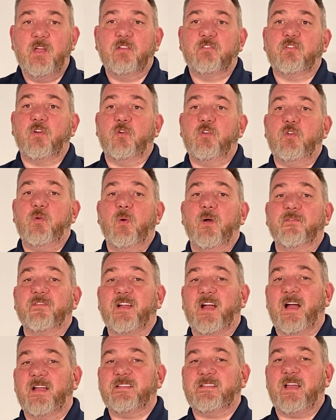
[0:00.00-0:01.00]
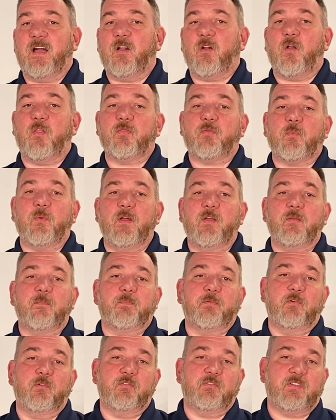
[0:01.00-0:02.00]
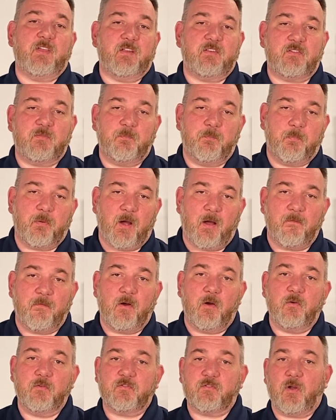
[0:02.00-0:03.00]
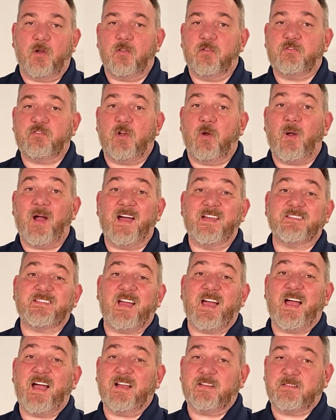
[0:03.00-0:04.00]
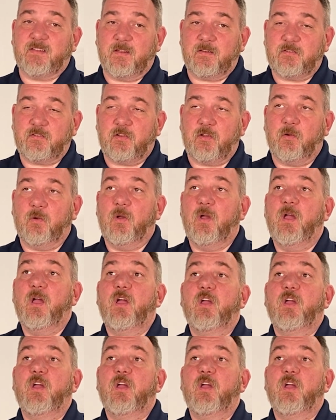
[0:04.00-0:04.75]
So you have cut down on 3 of the blues that Bravo Star of the Show has access to.